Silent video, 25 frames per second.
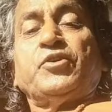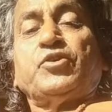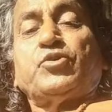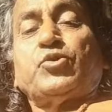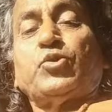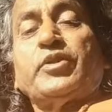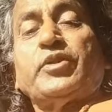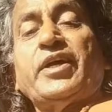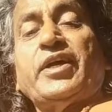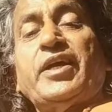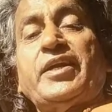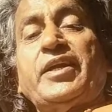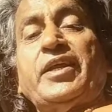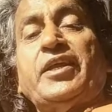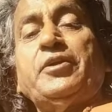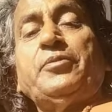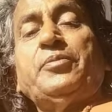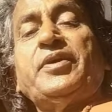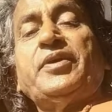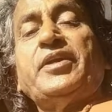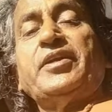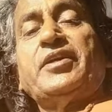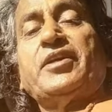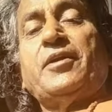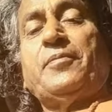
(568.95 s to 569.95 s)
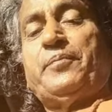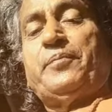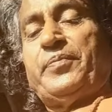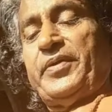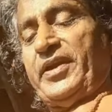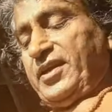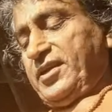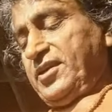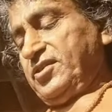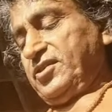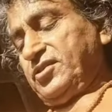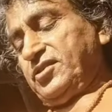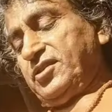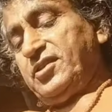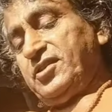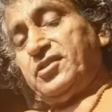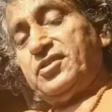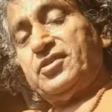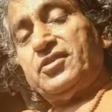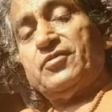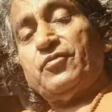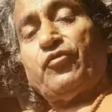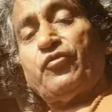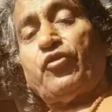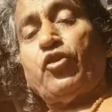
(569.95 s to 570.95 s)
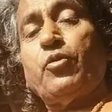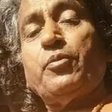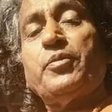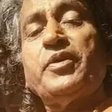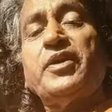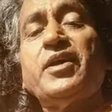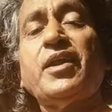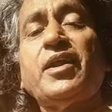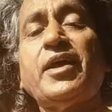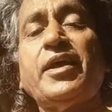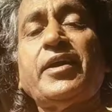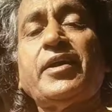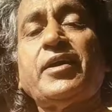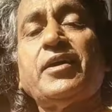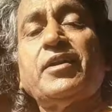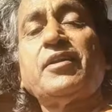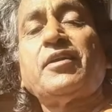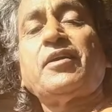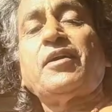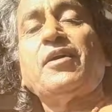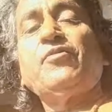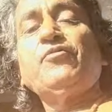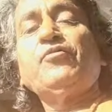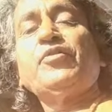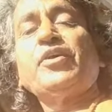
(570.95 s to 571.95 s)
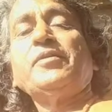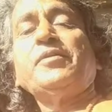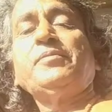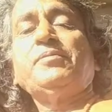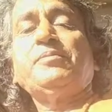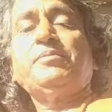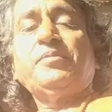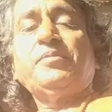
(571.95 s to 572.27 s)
so that anybody can practice this. From here I can come very